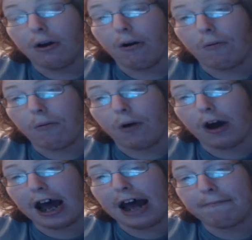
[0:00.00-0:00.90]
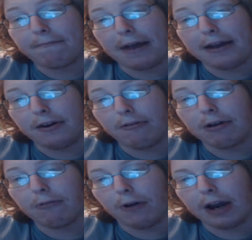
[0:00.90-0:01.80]
of what I've been
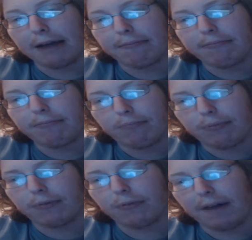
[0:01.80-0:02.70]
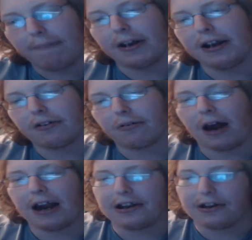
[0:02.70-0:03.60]
doing, what I'm going to
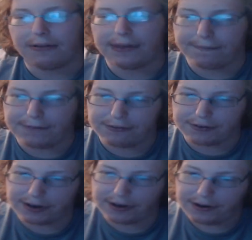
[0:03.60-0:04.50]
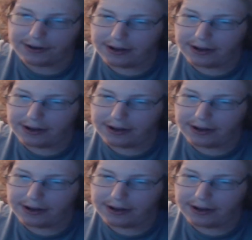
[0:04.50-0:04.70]
try to do in the future.